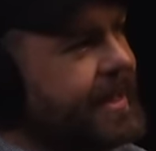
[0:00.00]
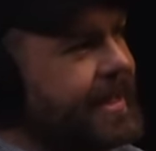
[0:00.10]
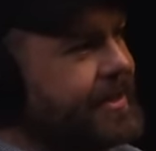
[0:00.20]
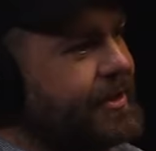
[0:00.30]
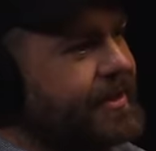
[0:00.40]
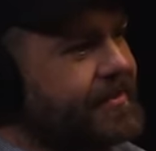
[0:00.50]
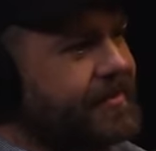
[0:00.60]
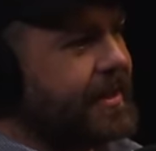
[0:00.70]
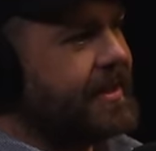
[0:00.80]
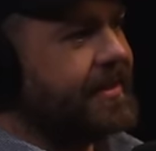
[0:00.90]
it's just a
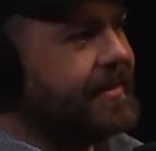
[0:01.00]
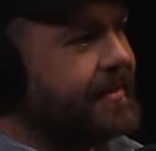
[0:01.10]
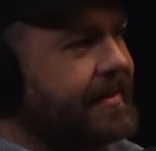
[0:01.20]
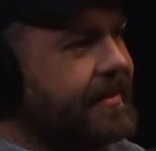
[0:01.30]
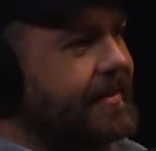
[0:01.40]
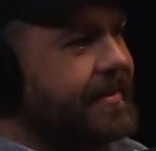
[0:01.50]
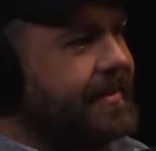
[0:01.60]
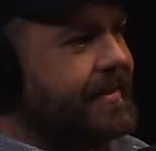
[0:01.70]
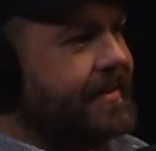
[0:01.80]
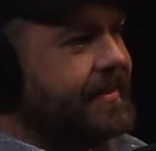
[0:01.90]
fucking.
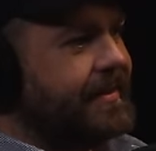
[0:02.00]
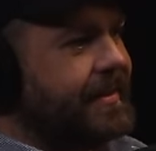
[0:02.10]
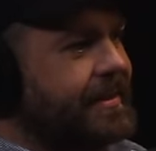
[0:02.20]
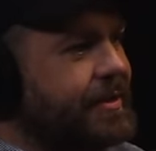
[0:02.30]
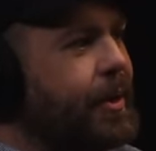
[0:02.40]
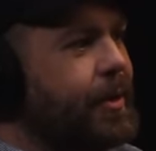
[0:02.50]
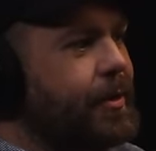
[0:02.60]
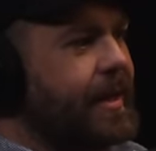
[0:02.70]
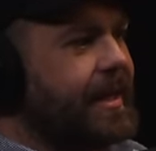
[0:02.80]
It's so.